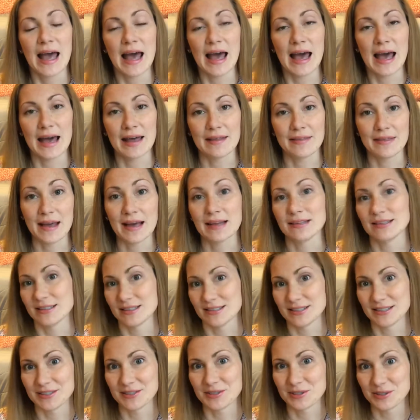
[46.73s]
and that
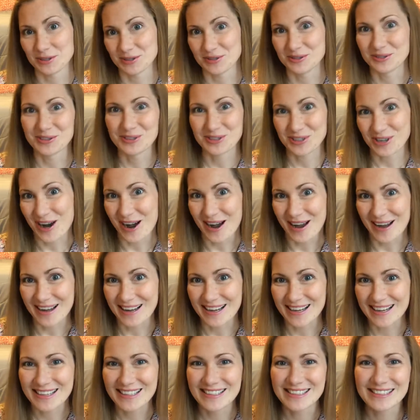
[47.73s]
does include
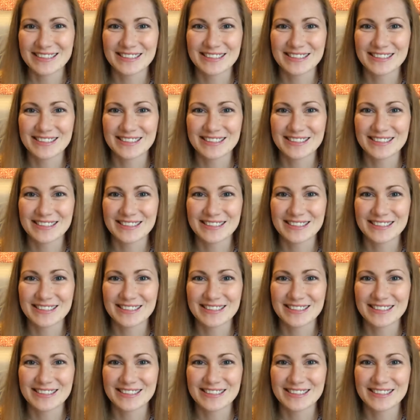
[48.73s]
crying.